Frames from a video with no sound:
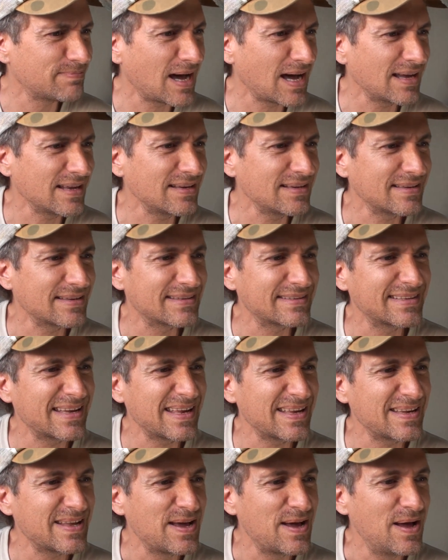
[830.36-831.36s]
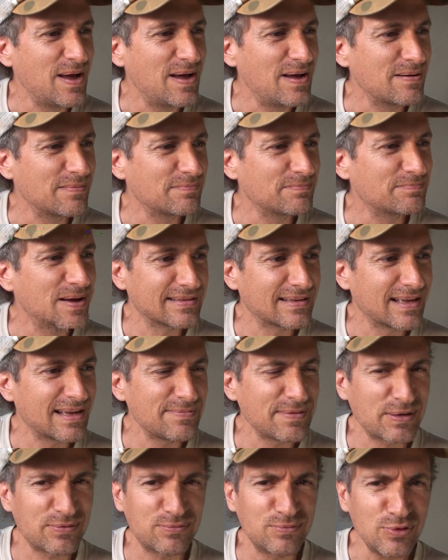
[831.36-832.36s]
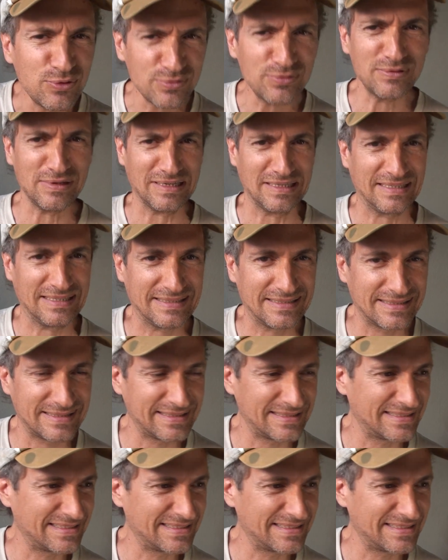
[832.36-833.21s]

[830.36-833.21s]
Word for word: mindset, how about rudeness,